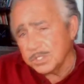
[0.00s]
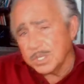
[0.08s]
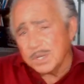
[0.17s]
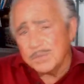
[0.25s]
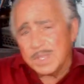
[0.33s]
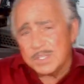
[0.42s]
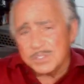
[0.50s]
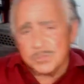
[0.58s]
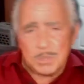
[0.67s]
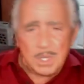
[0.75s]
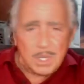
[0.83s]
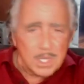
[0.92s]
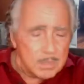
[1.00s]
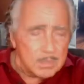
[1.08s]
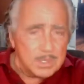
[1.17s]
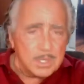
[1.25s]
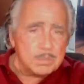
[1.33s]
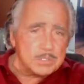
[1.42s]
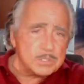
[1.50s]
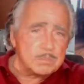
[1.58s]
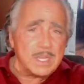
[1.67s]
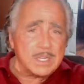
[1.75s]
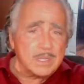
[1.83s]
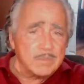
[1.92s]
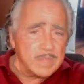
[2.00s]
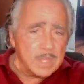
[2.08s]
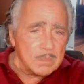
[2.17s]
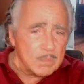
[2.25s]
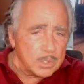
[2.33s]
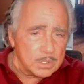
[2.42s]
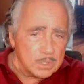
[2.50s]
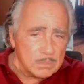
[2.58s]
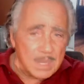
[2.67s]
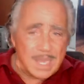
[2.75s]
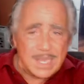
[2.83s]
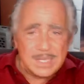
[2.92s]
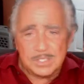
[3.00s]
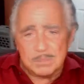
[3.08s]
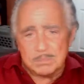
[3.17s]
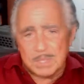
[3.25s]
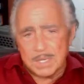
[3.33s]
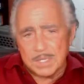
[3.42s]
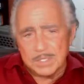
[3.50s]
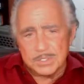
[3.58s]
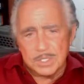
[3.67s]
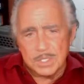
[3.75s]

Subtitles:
and events from the limited perspective of their mortal minds and bodies.